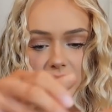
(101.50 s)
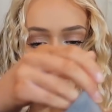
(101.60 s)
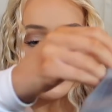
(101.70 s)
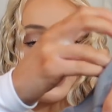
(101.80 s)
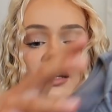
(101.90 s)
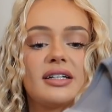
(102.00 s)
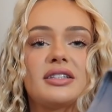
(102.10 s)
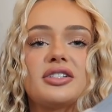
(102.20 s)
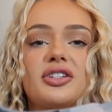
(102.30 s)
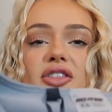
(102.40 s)
It's got like
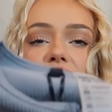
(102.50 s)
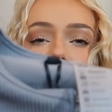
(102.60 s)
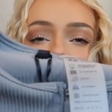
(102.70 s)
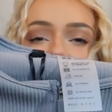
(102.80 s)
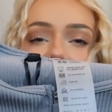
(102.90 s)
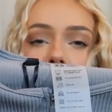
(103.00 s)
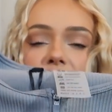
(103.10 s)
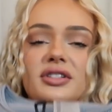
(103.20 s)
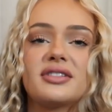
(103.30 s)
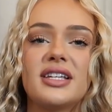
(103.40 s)
this
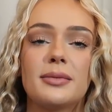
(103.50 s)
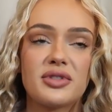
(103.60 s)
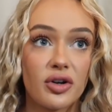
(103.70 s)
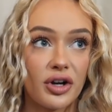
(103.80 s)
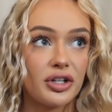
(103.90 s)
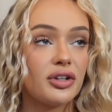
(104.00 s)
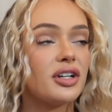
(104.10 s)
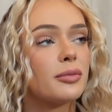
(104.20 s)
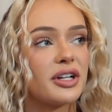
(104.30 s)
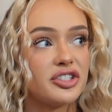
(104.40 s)
3/4 zip. Sorry, you can
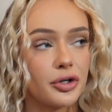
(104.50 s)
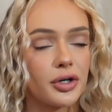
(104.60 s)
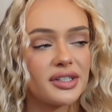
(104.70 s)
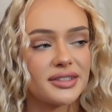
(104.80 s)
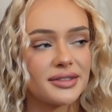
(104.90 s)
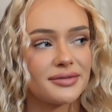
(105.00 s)
hear my dogs.